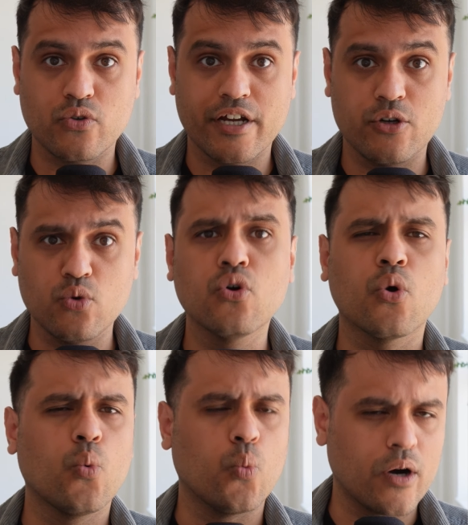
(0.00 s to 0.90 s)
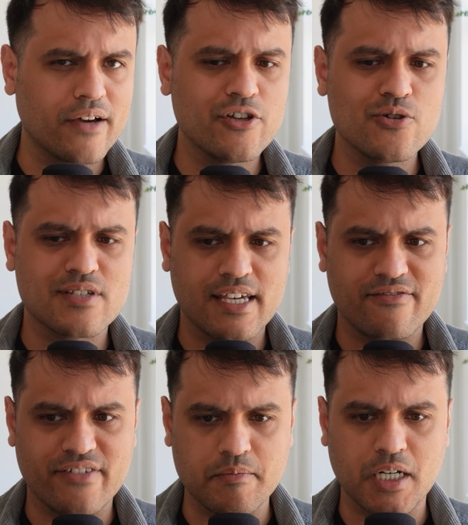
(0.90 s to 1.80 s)
who can do whatever you say
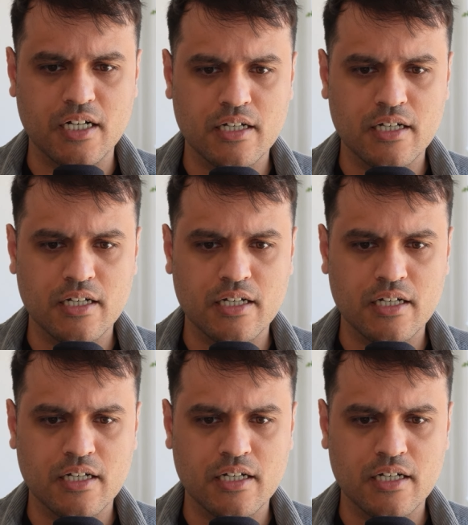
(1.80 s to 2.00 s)
in Figma.